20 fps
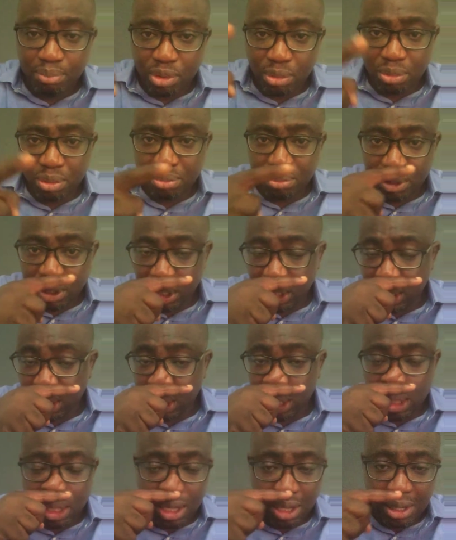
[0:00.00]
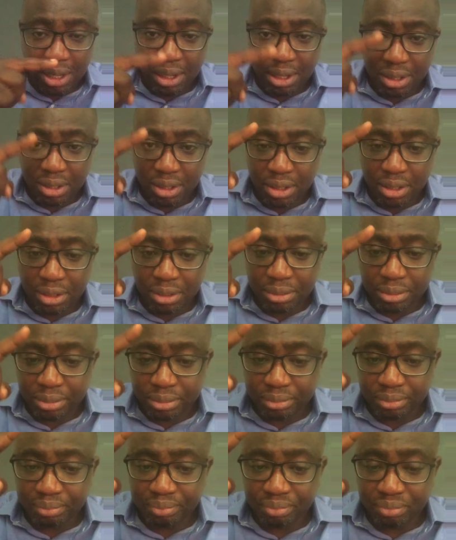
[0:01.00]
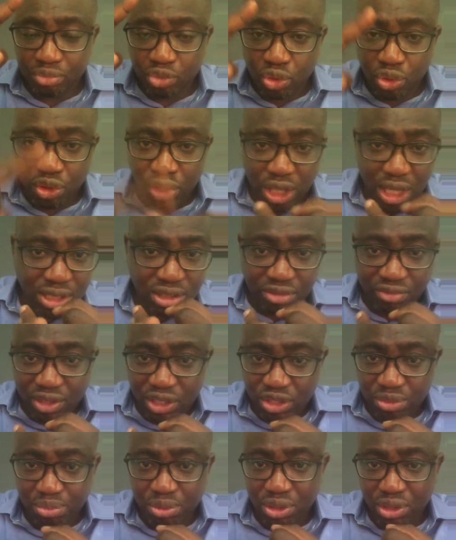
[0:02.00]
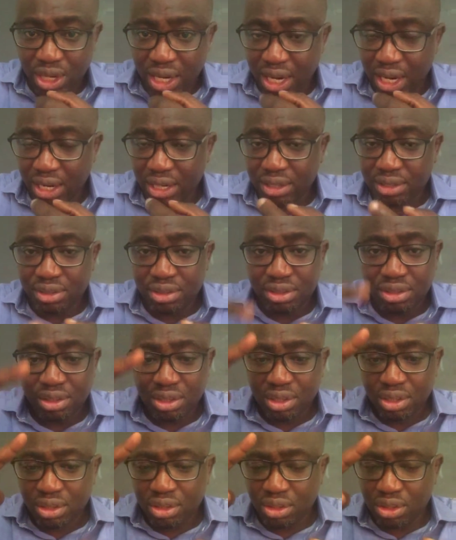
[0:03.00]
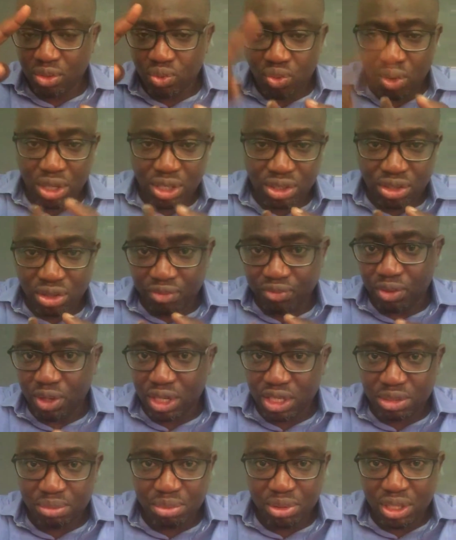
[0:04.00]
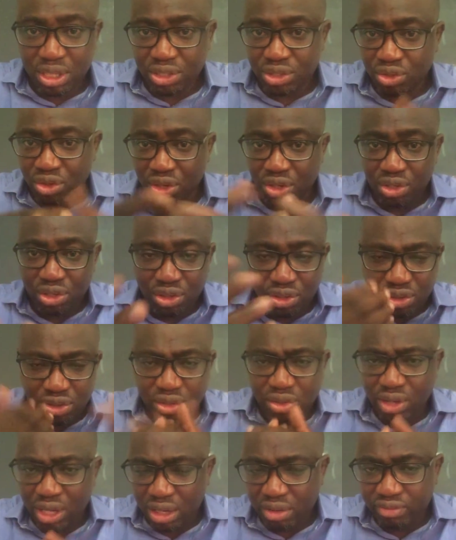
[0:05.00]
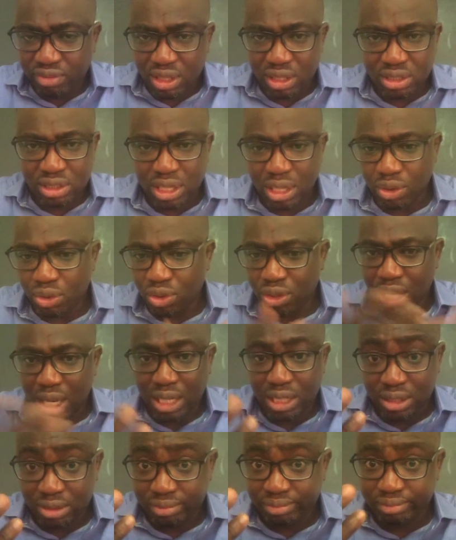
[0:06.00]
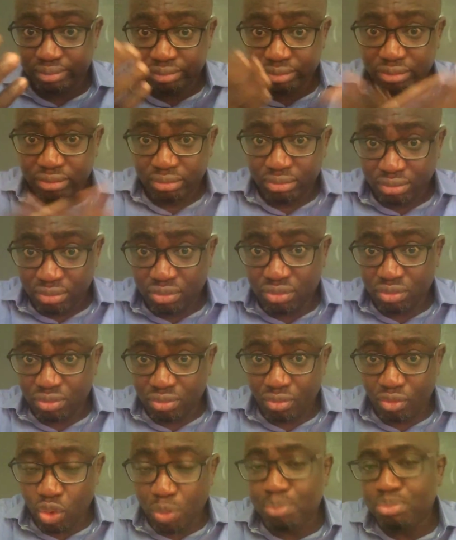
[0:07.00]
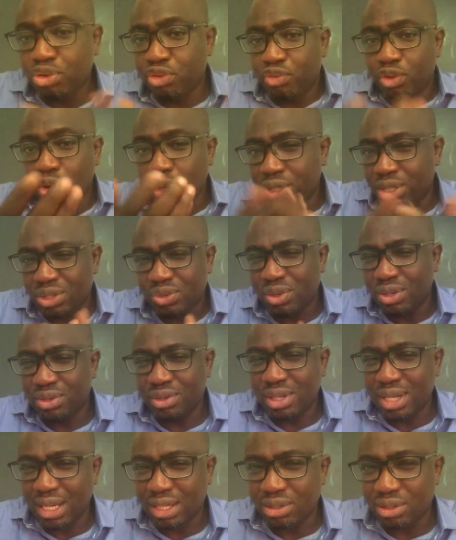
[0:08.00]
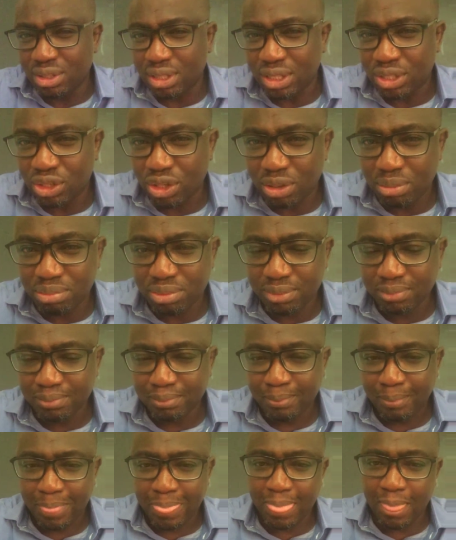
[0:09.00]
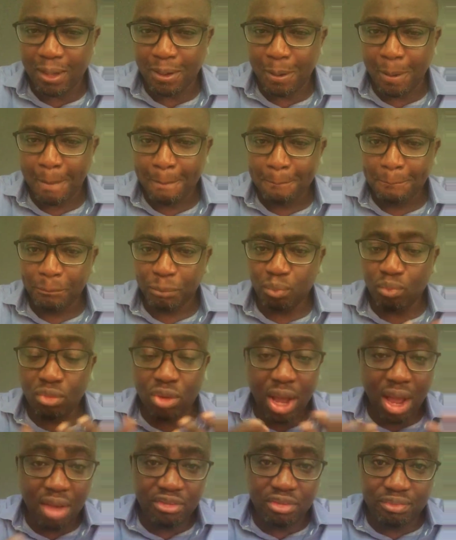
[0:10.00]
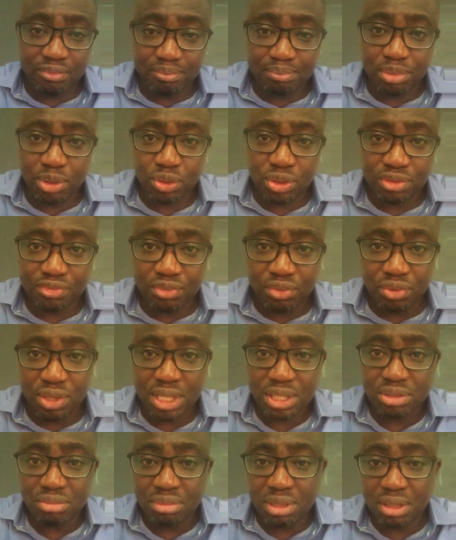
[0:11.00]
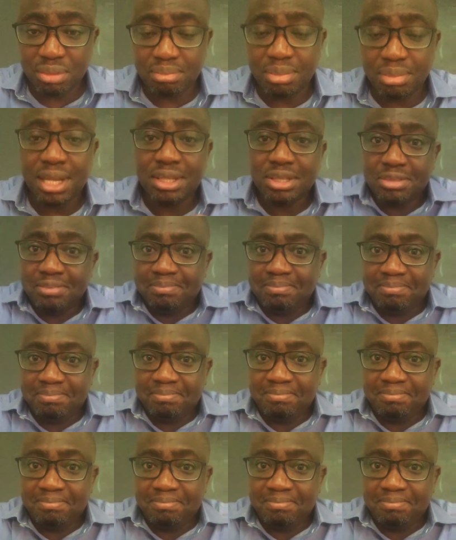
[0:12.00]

probably your years of experience, the quality of your experience, your industry relevance, and all that. You prove all this when you get on the job. You have beautiful resume, but